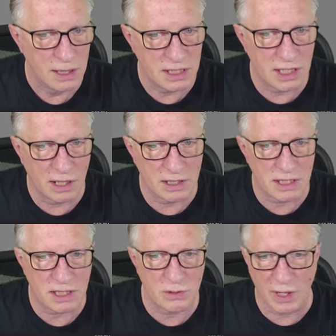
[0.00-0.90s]

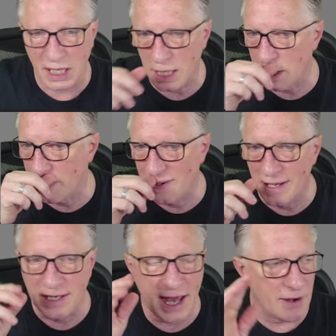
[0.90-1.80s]
TRC20.
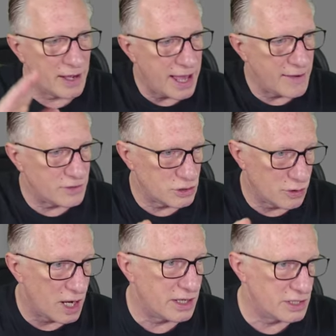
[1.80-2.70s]
Now I have a
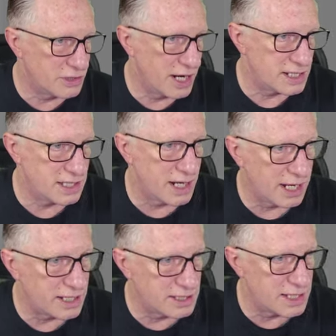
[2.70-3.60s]
Tron address that I
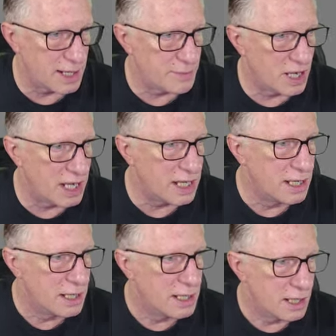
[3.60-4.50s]
can send my
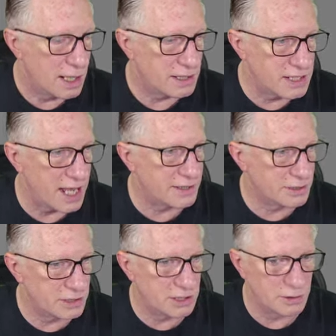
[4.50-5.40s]

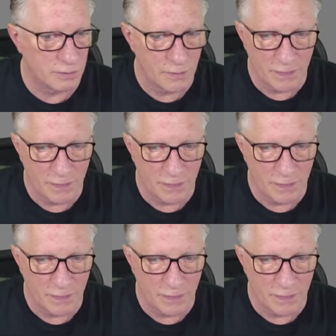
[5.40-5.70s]
Tether to.